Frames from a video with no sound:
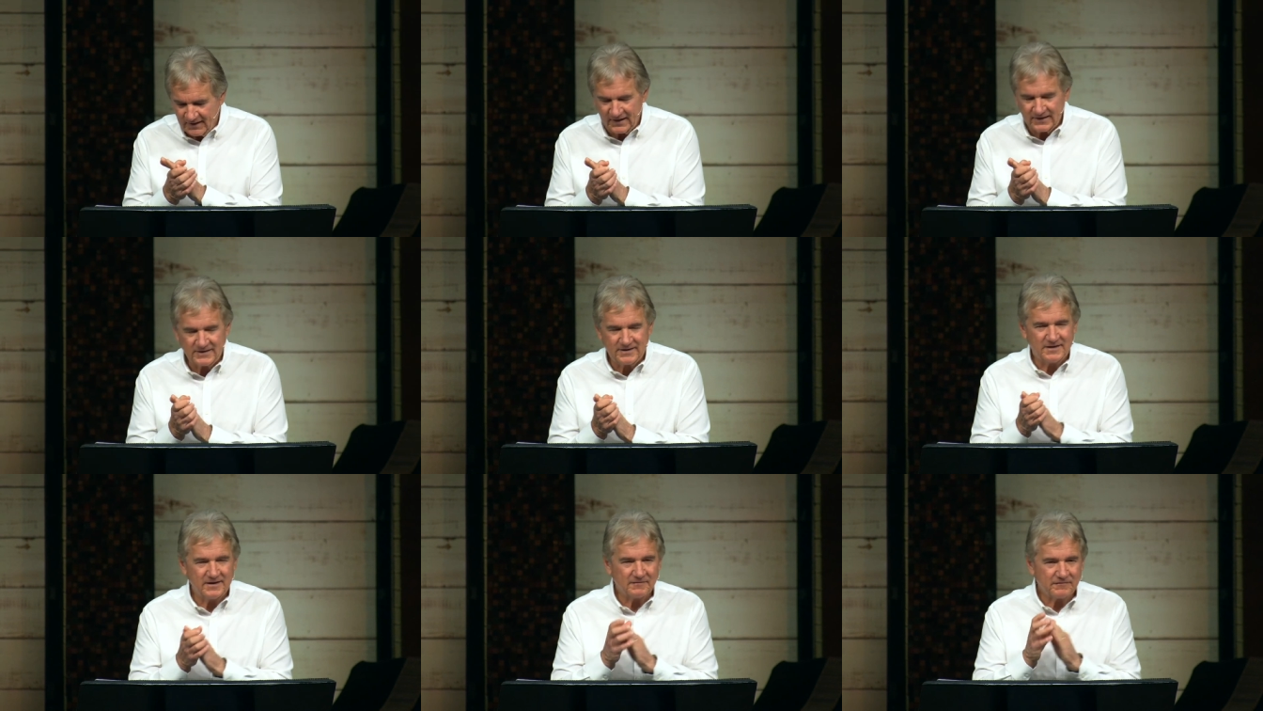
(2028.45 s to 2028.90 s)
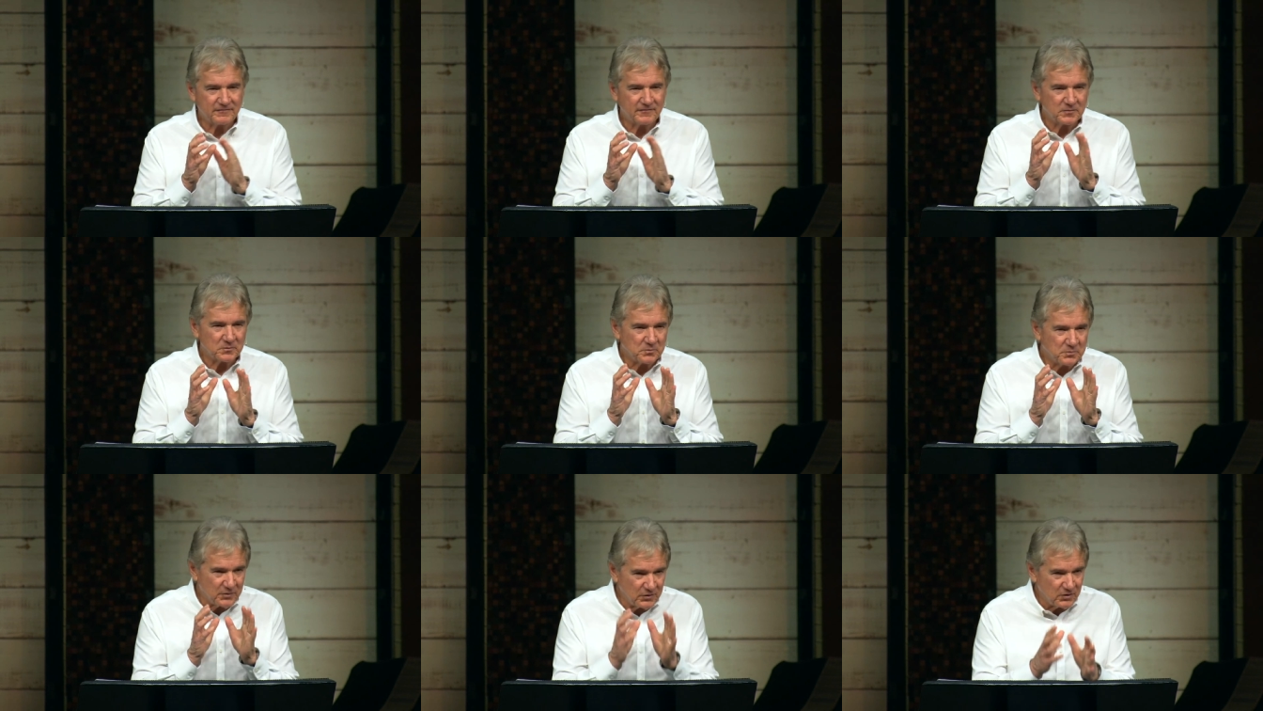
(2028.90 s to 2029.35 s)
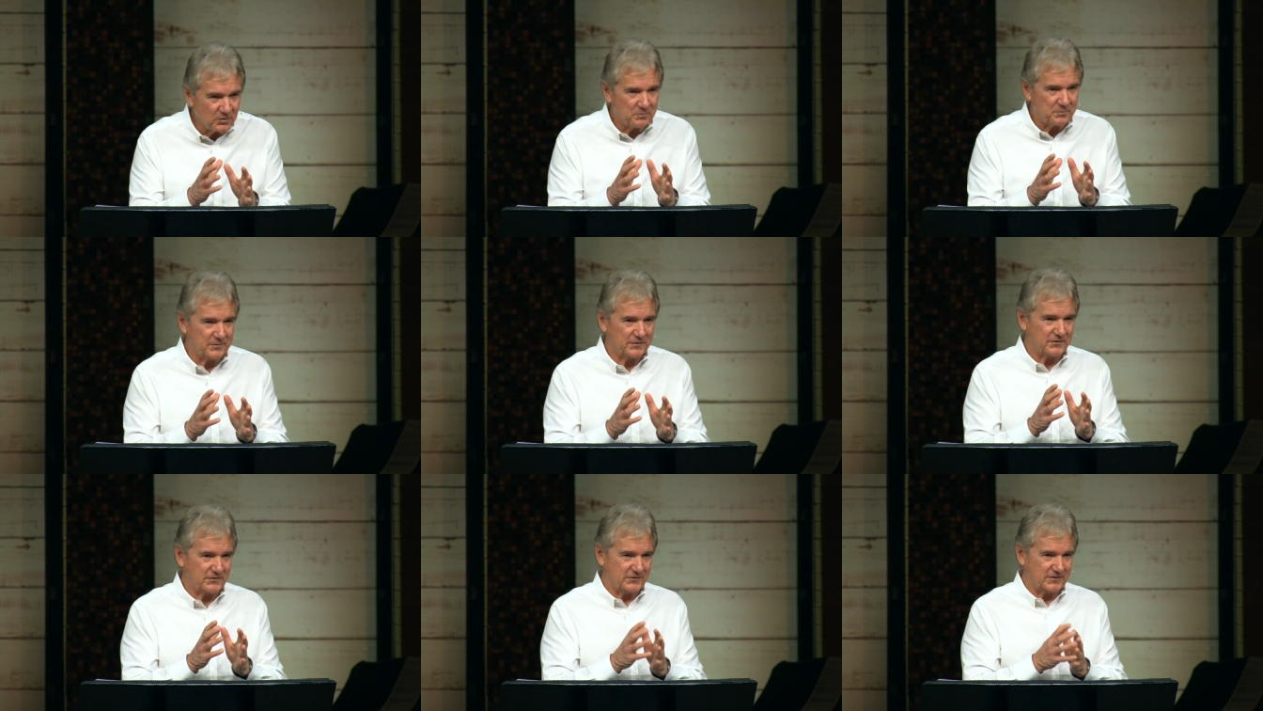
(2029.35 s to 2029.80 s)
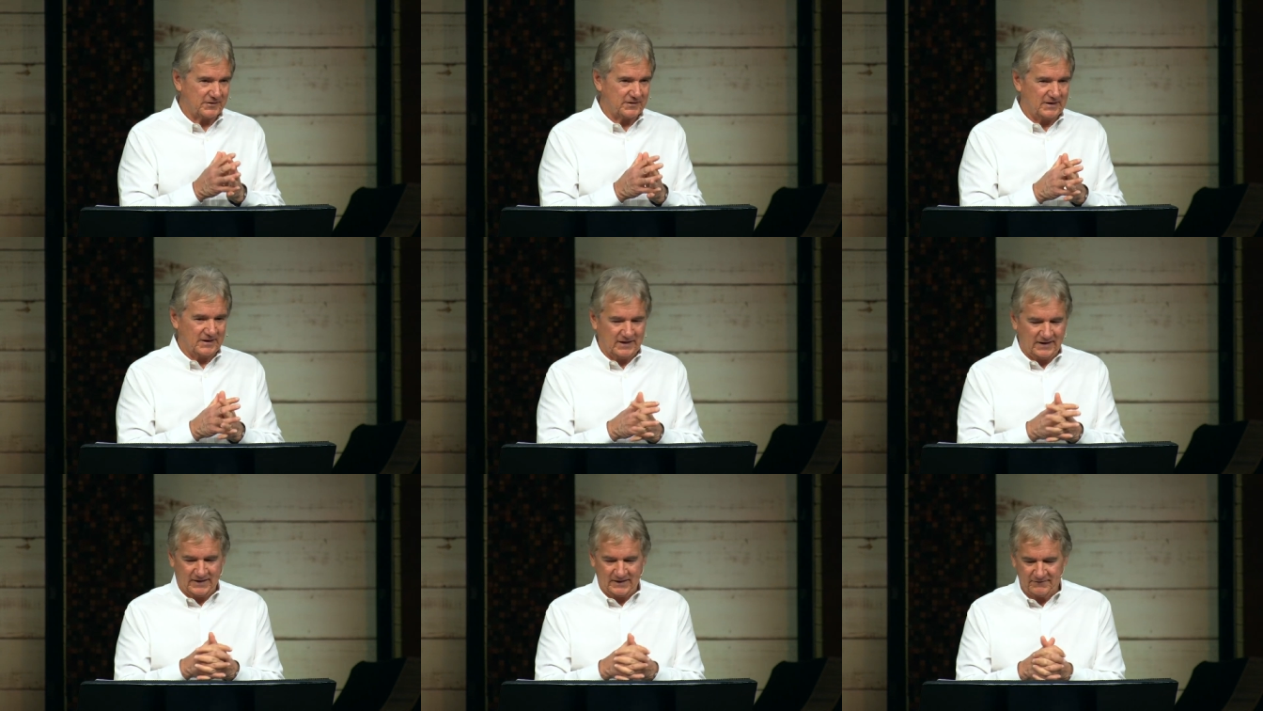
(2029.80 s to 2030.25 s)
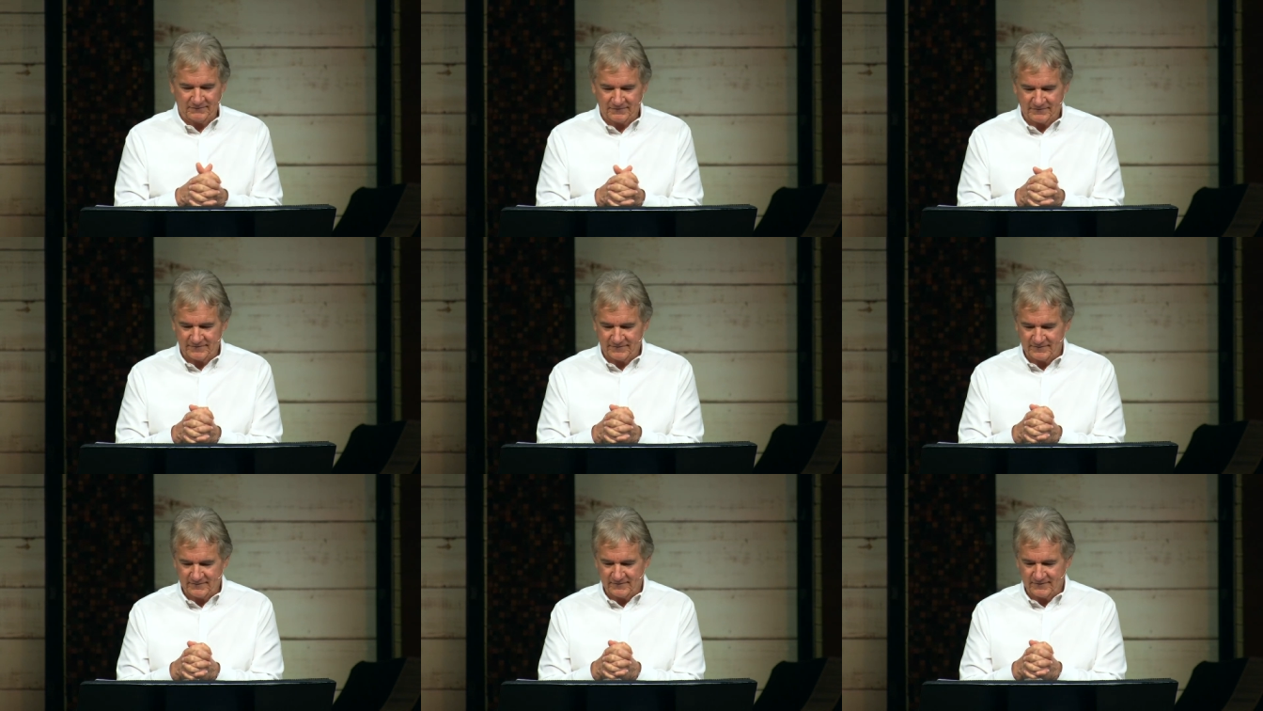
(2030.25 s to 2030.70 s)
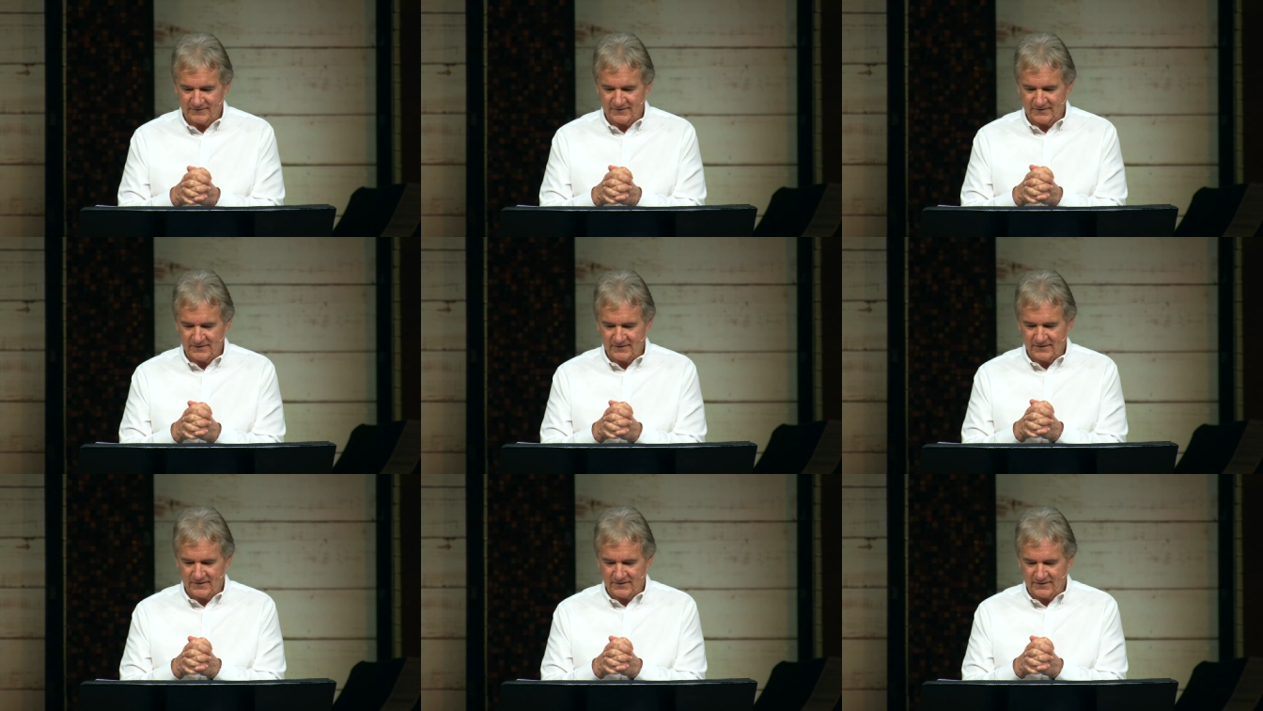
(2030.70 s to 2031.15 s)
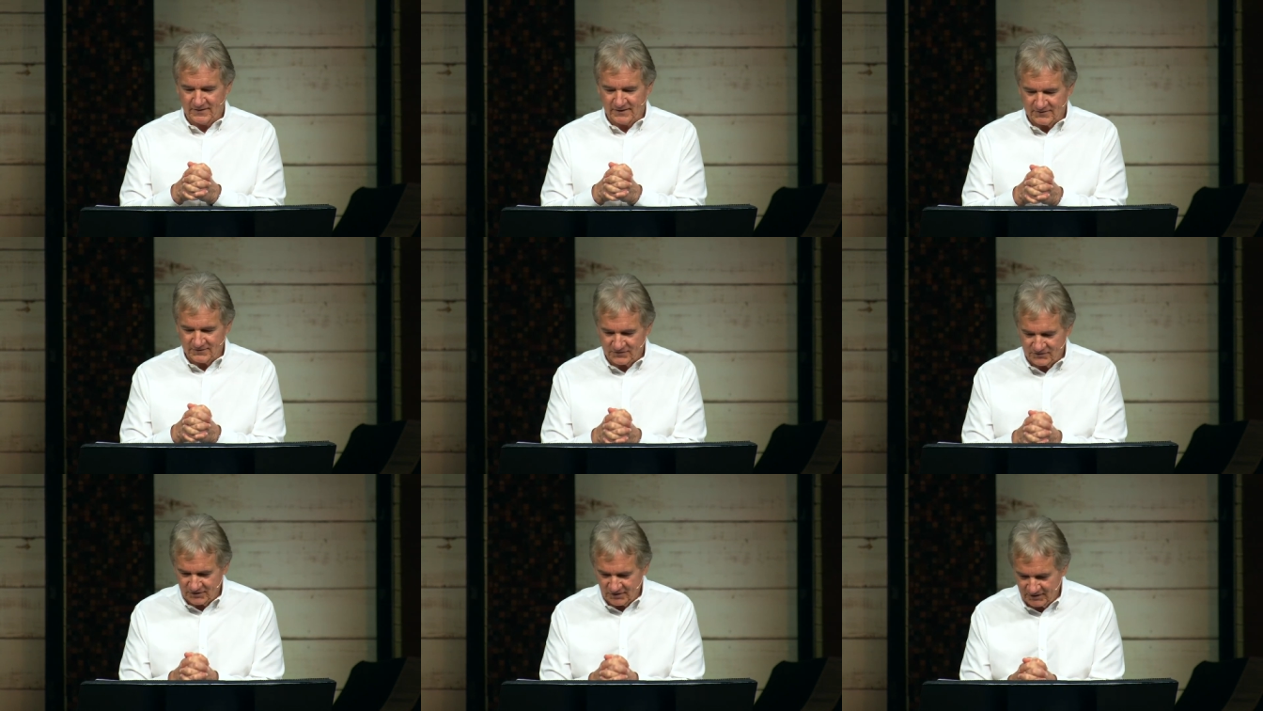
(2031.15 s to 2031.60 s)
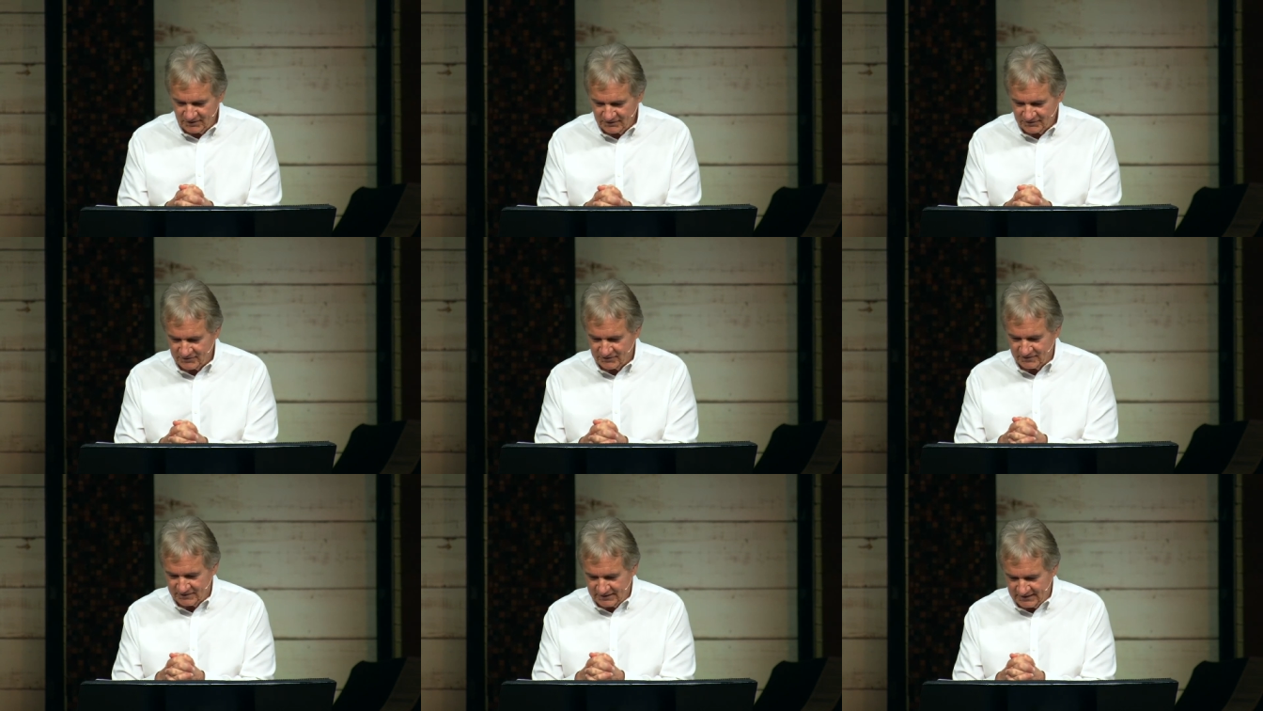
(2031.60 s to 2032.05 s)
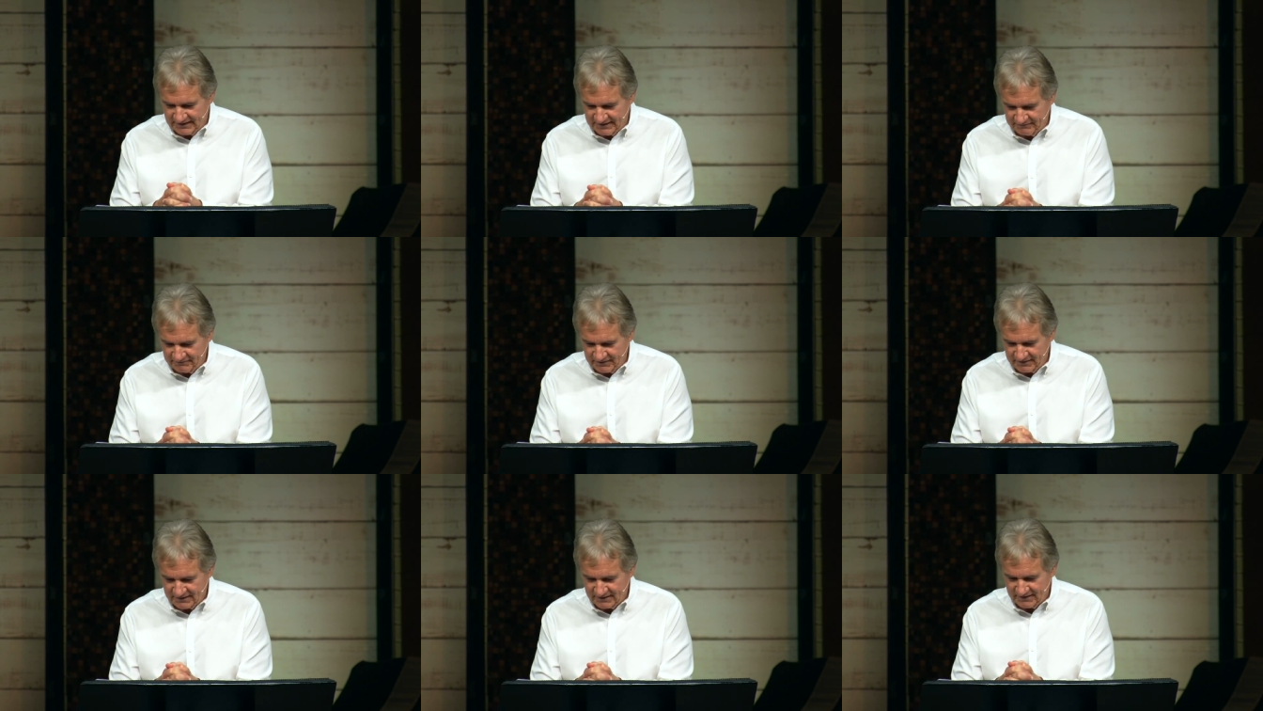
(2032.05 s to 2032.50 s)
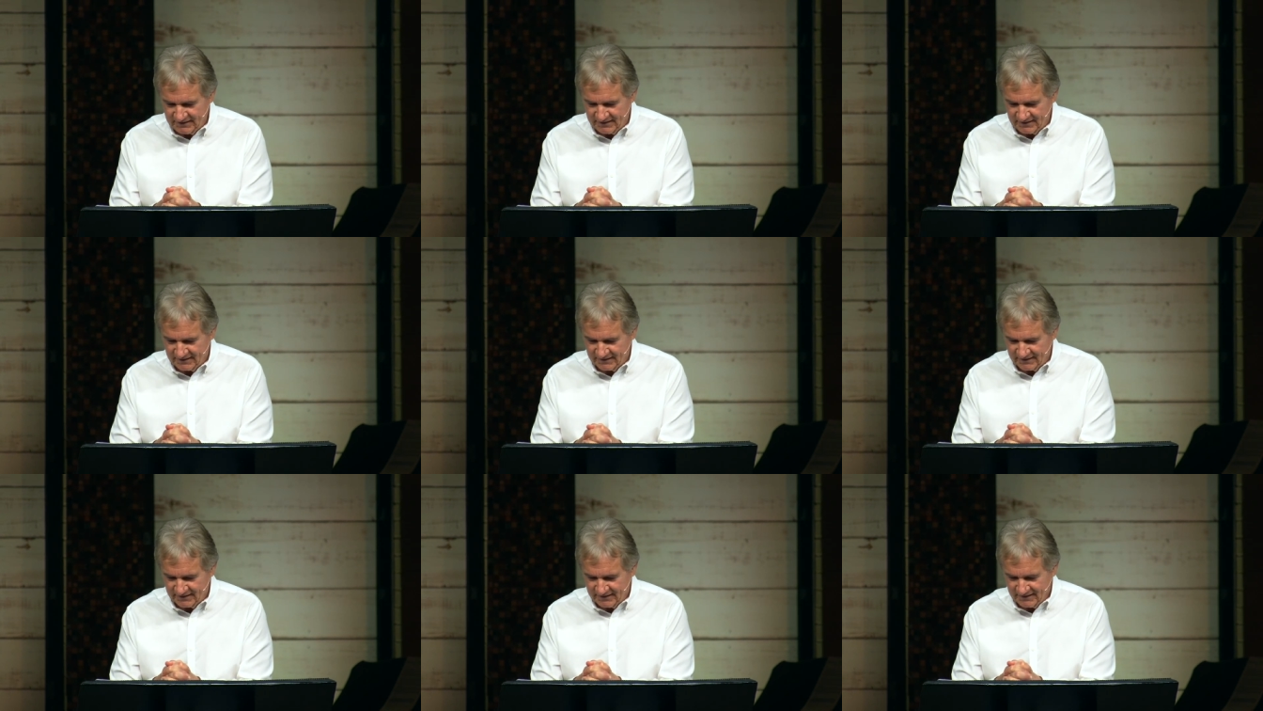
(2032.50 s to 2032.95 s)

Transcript: a different purpose in life than just living